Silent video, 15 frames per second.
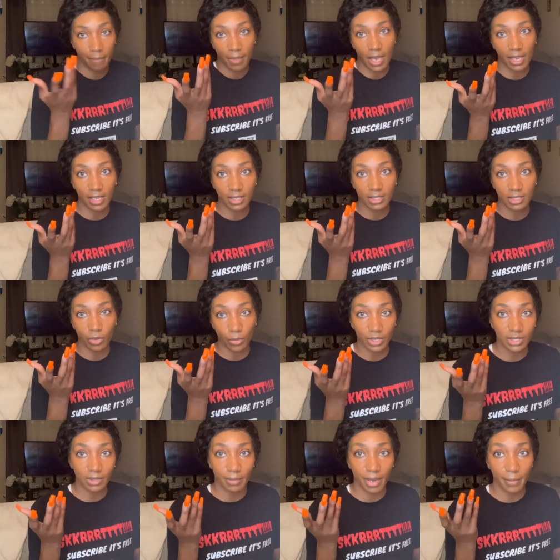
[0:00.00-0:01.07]
I guess the
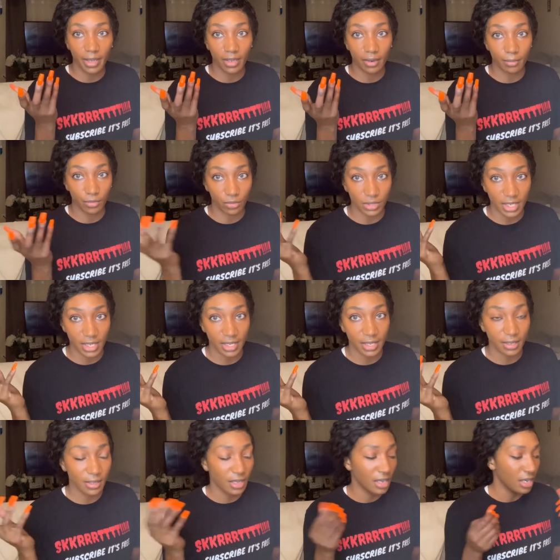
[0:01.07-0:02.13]
rest of my makeup
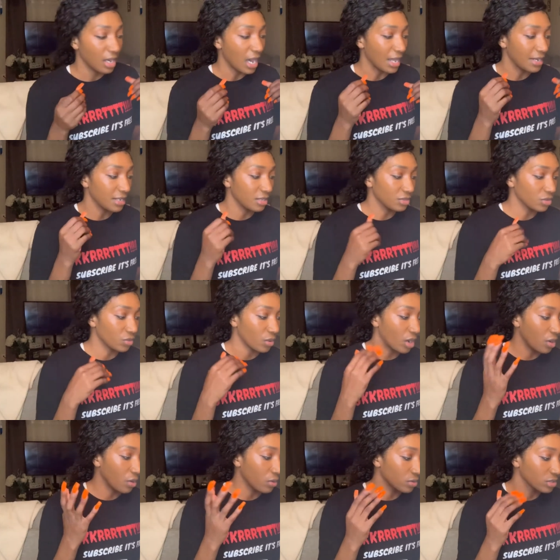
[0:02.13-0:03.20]
routine. I didn't do a
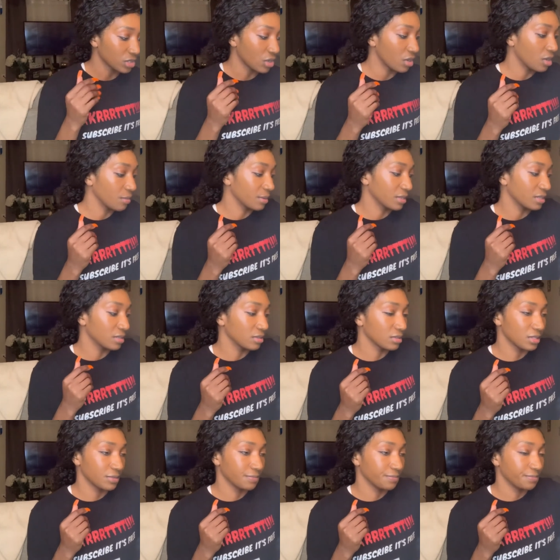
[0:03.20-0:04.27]
whole star
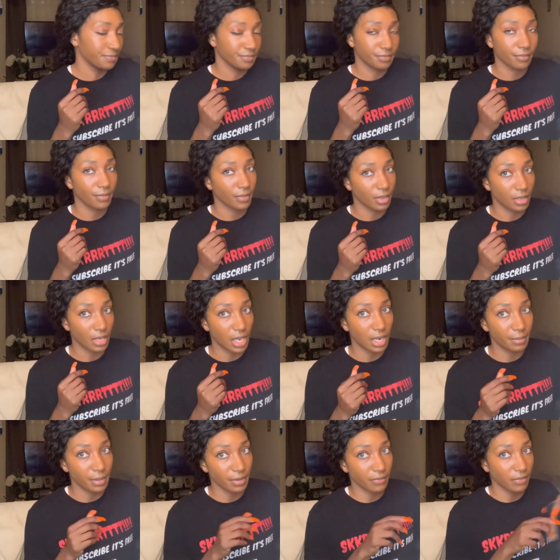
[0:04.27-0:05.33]
because y'all
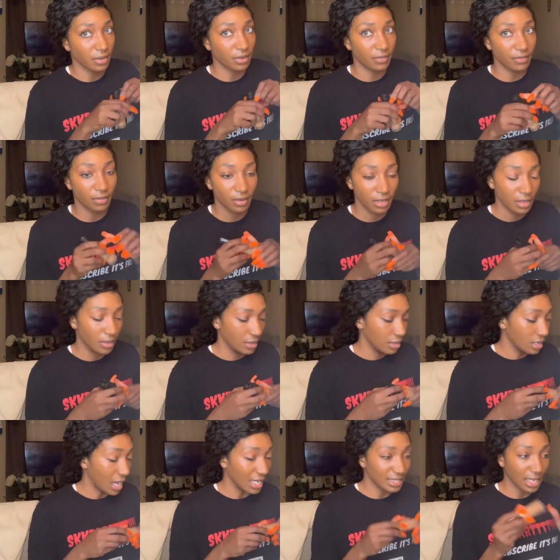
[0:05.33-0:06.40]
will be here forever.
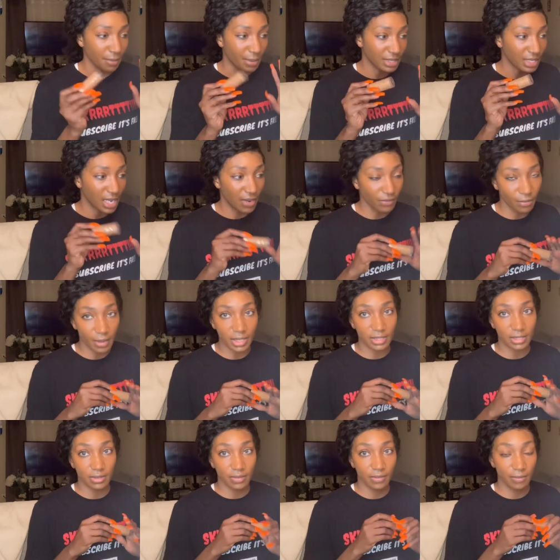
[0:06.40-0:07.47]
I take my time with my
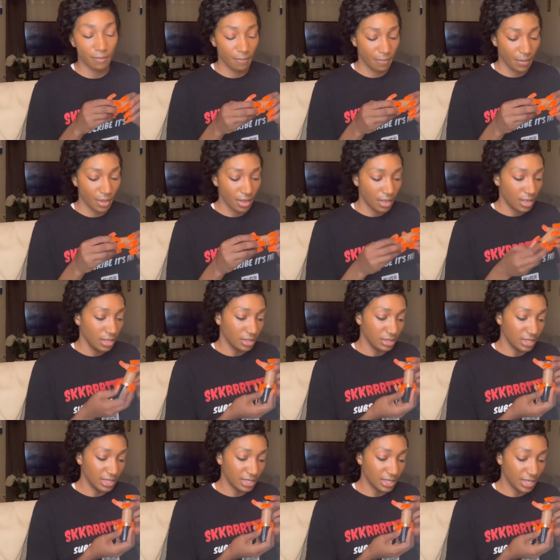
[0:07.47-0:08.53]
stuff.
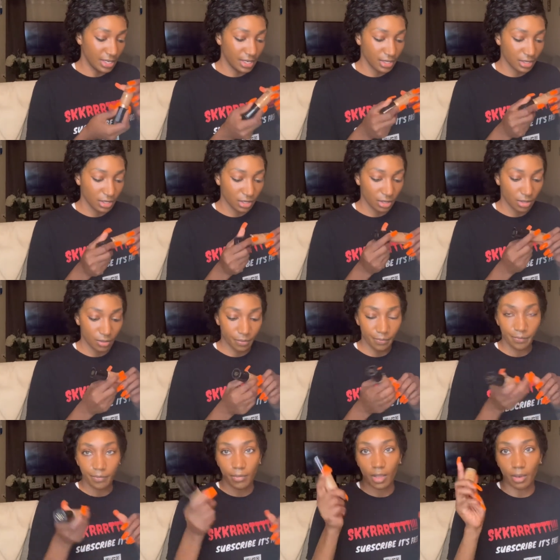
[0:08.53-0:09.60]
This is
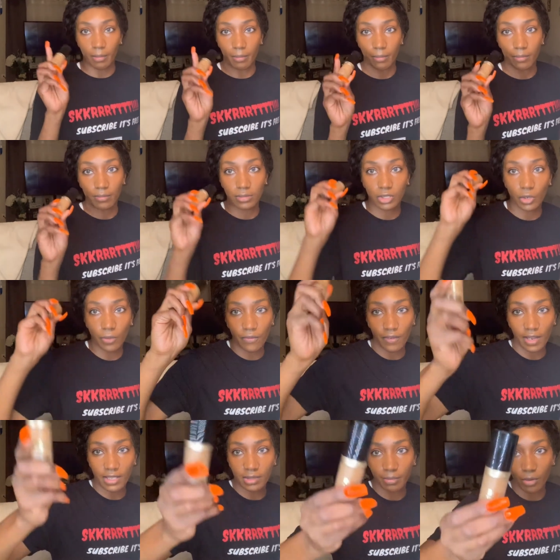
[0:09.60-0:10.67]
Two
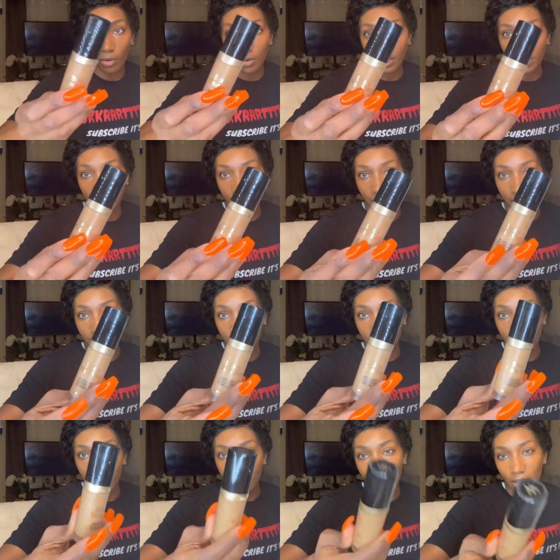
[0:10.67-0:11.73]
Face Born This Way, I
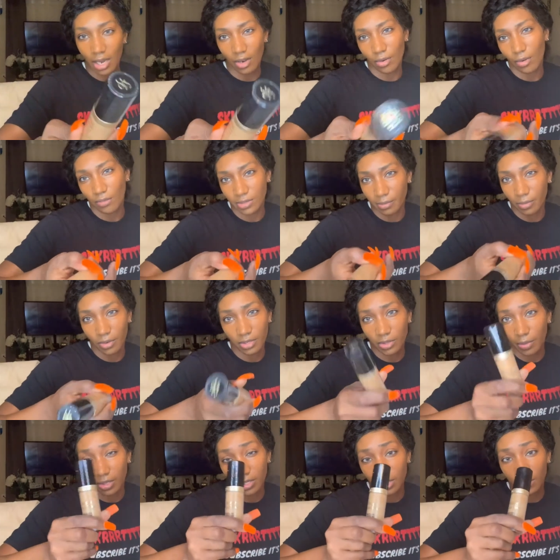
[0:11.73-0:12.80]
believe. I don't know if it's Born This
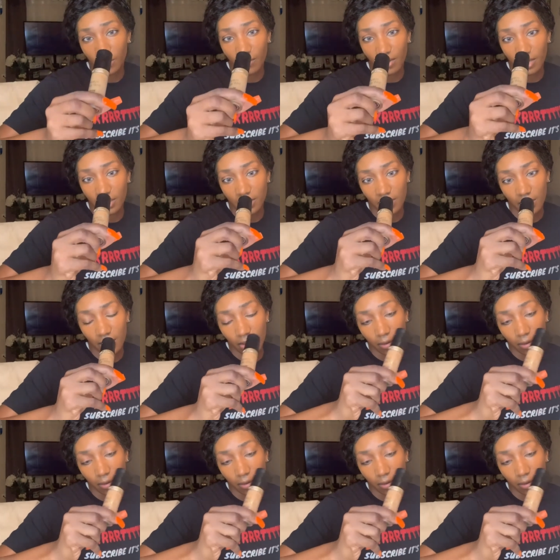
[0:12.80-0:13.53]
Way or just Too Faced.